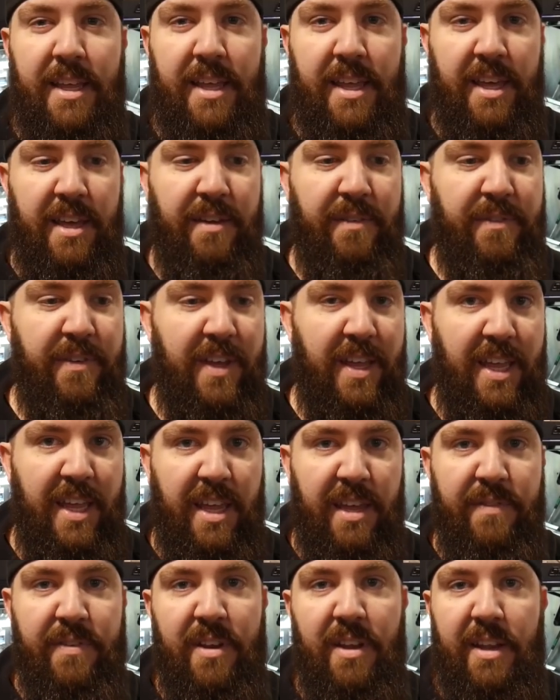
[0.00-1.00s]
give
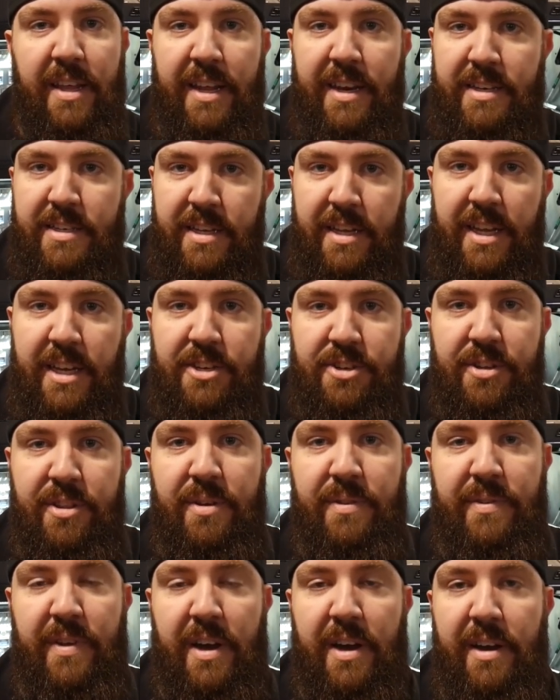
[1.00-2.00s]
evenly to each of
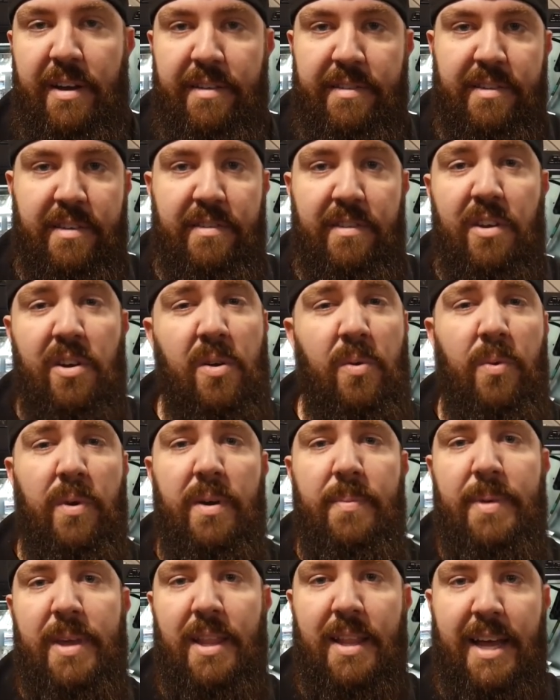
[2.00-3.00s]
those areas because you don't want
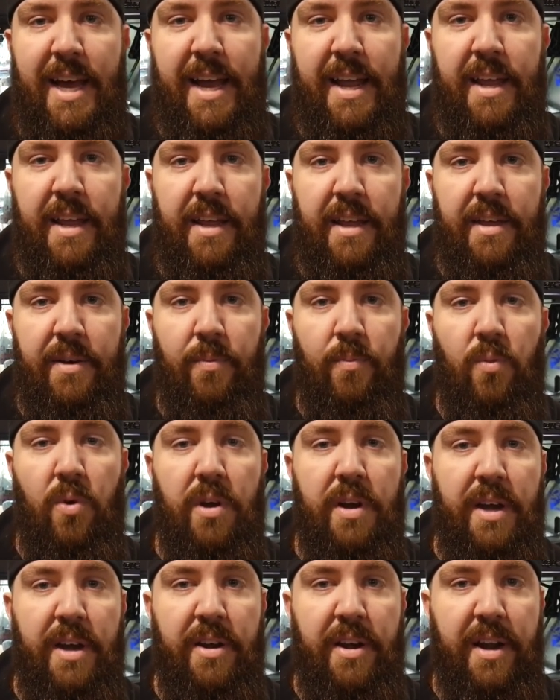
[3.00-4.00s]
to be lacking in
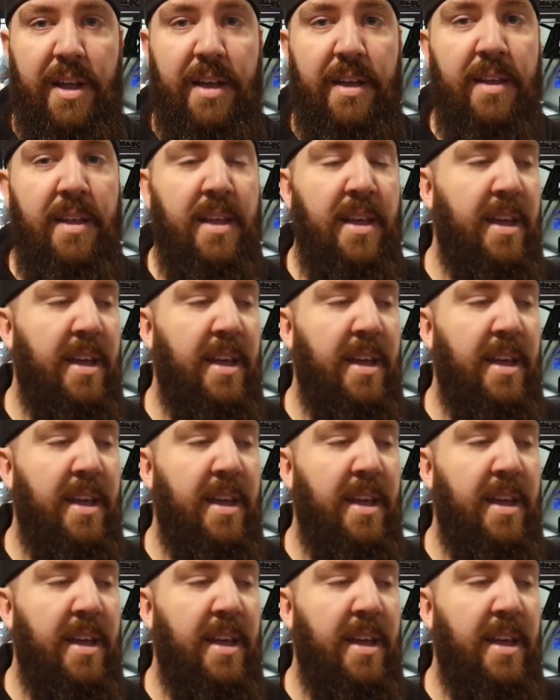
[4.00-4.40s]
one area.